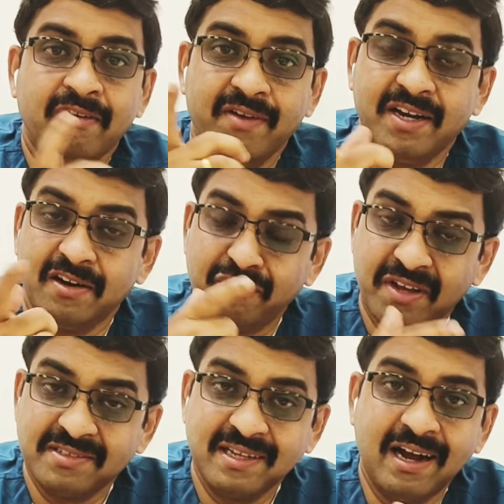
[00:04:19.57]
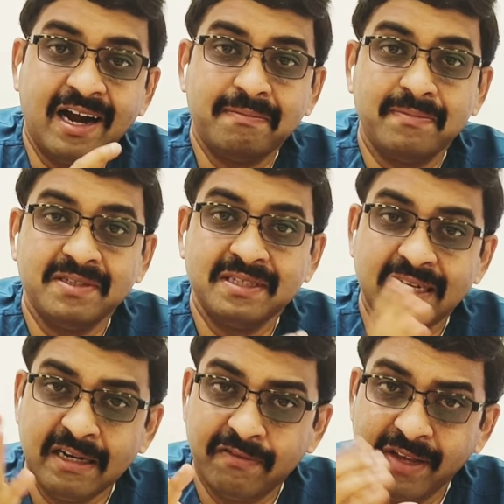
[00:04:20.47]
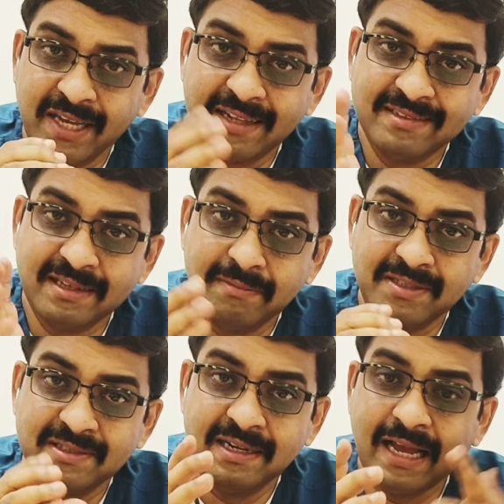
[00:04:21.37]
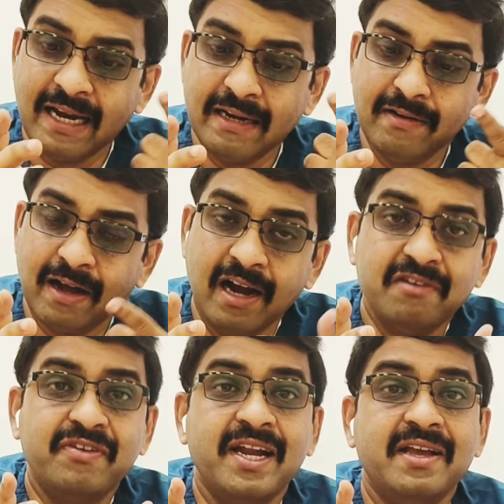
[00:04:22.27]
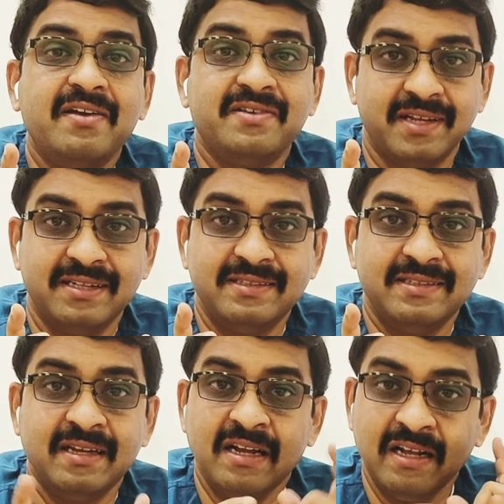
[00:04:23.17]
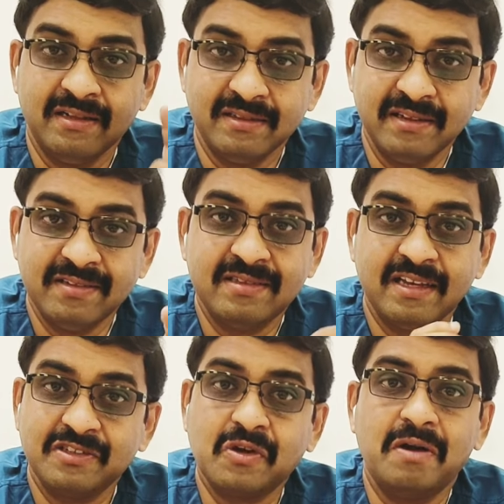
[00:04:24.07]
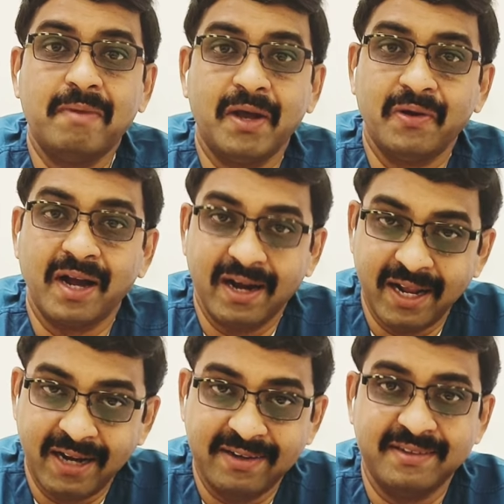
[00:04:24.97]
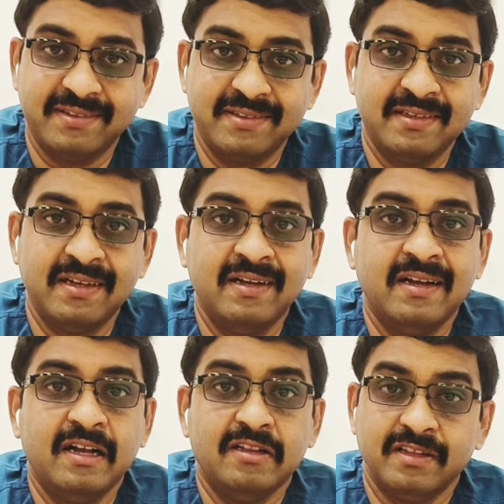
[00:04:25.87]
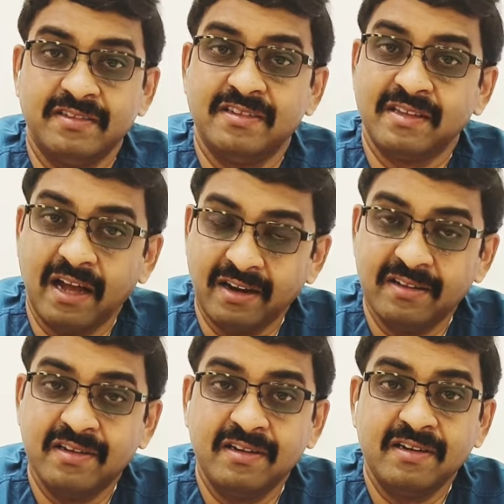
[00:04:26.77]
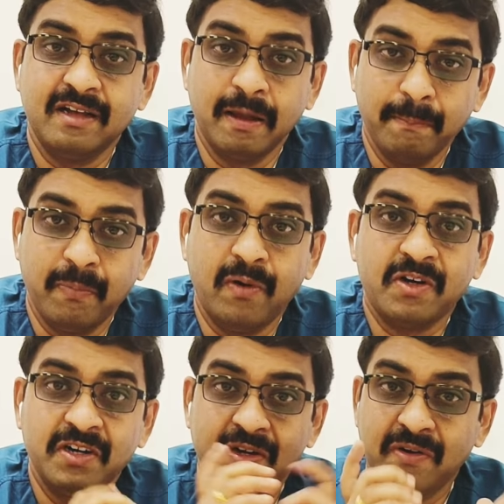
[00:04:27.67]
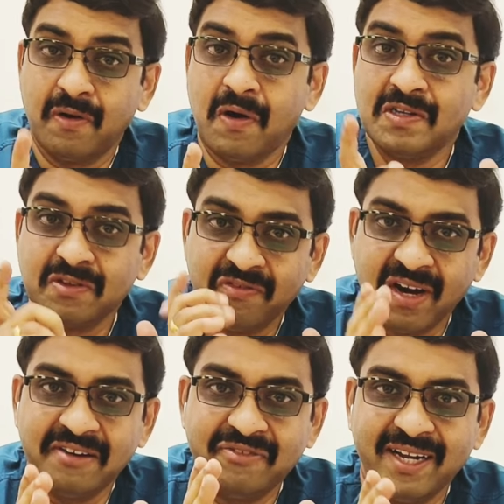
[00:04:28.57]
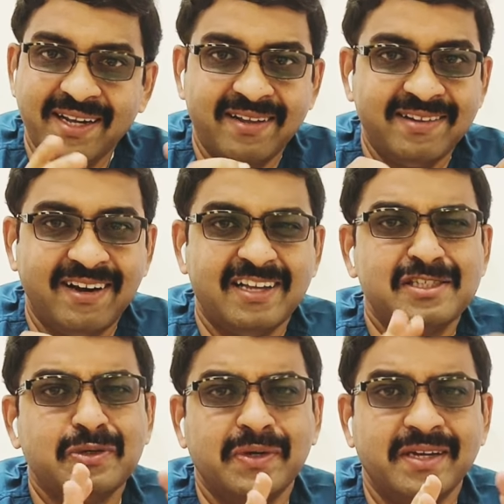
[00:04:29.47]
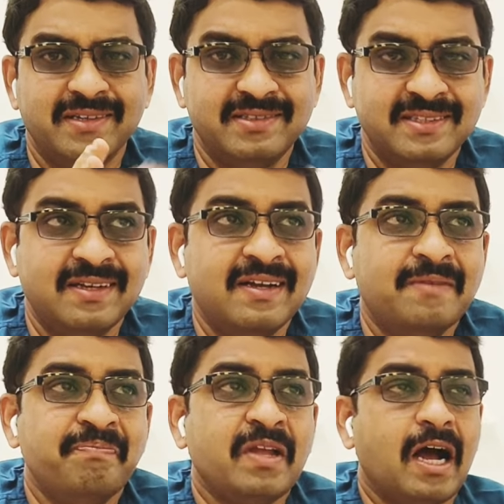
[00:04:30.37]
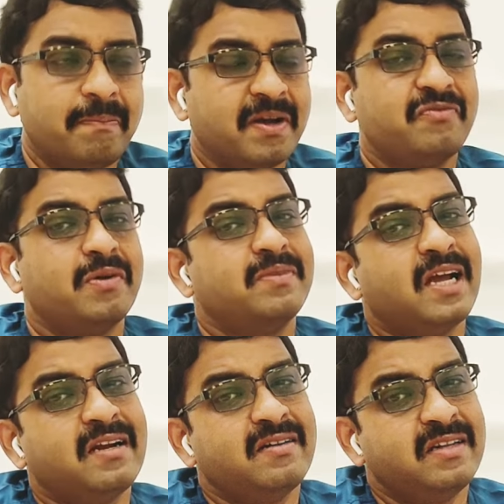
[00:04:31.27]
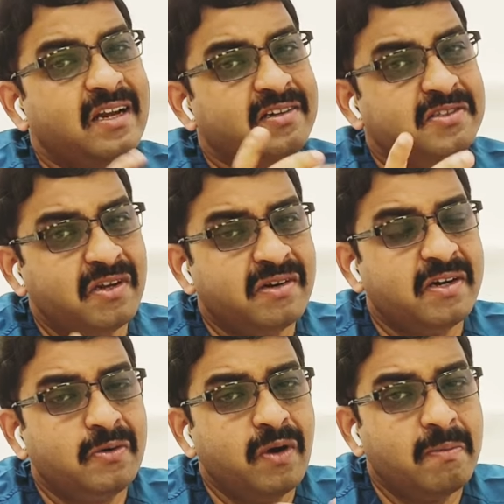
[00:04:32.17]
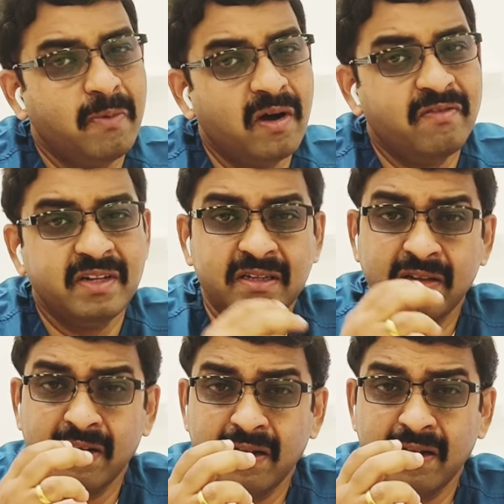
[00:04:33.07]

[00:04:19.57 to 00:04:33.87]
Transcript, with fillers: When it affects the heart muscle, it weakens the muscle and heart failure results. This is called myocarditis. This is another important cause of heart failure in the last two years. Apart from that, there are children who are born with